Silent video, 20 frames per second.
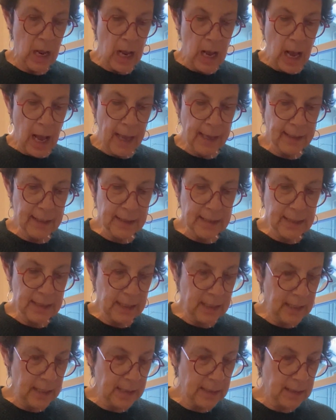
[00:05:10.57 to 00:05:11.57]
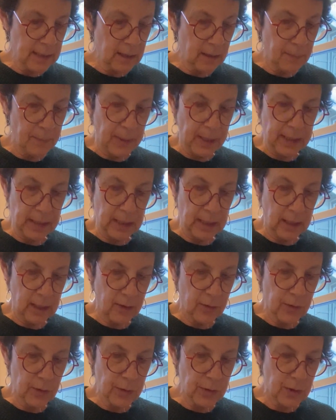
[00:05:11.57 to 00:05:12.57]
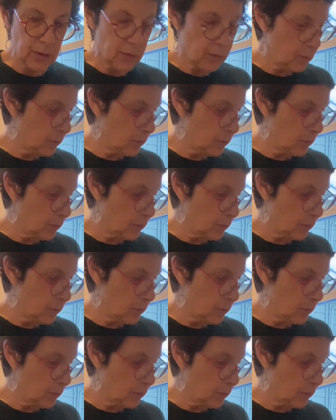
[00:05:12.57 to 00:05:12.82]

I can see these little bunny ears,